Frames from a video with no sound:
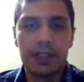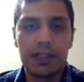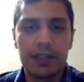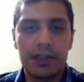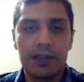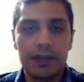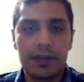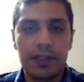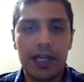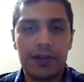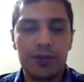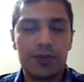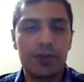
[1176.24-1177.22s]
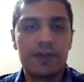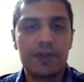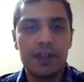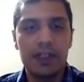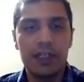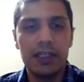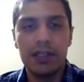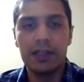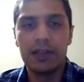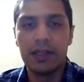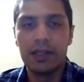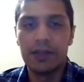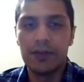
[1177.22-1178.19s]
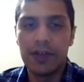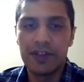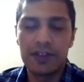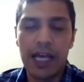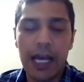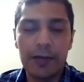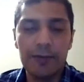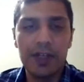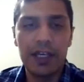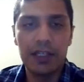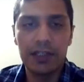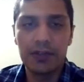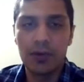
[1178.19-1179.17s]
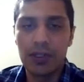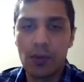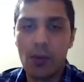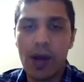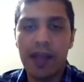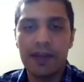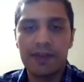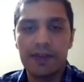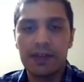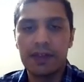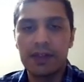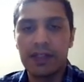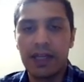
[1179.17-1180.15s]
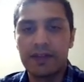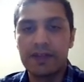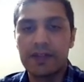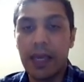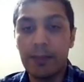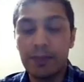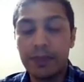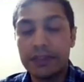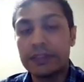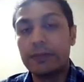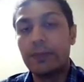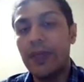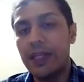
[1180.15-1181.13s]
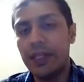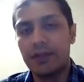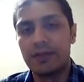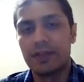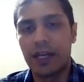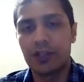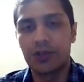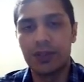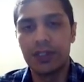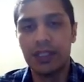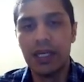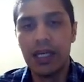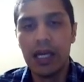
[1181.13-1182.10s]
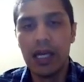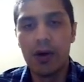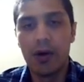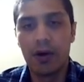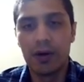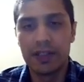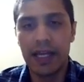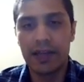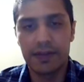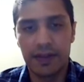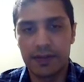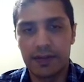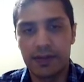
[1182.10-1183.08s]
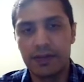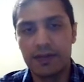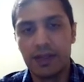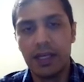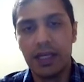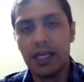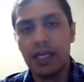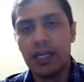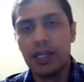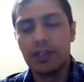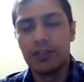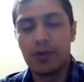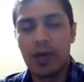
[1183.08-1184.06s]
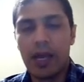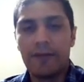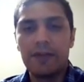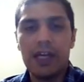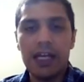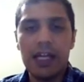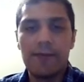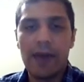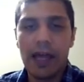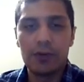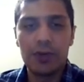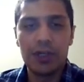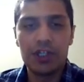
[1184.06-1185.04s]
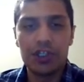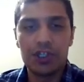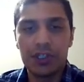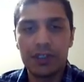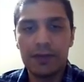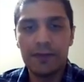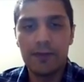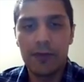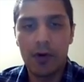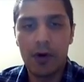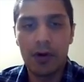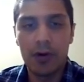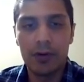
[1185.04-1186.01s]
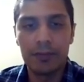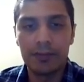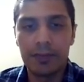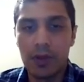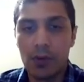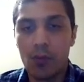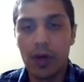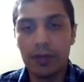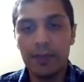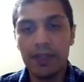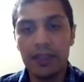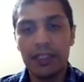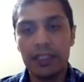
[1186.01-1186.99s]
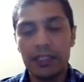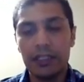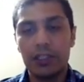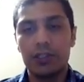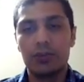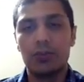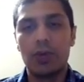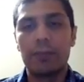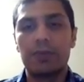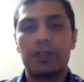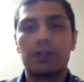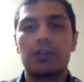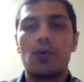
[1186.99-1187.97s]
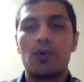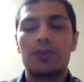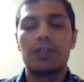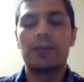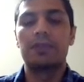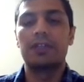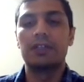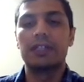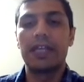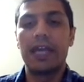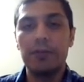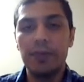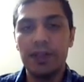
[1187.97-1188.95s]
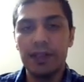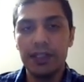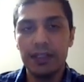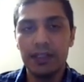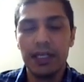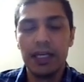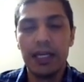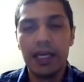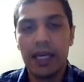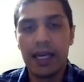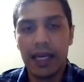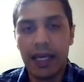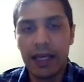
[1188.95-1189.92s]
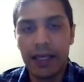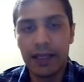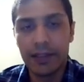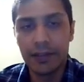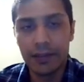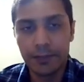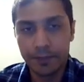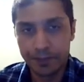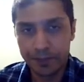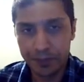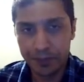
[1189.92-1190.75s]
that you should see, there is time taken on the y-axis and samples in millions actually on the x-axis. So I've done an evaluation from 1 million to goes up to 10 million, and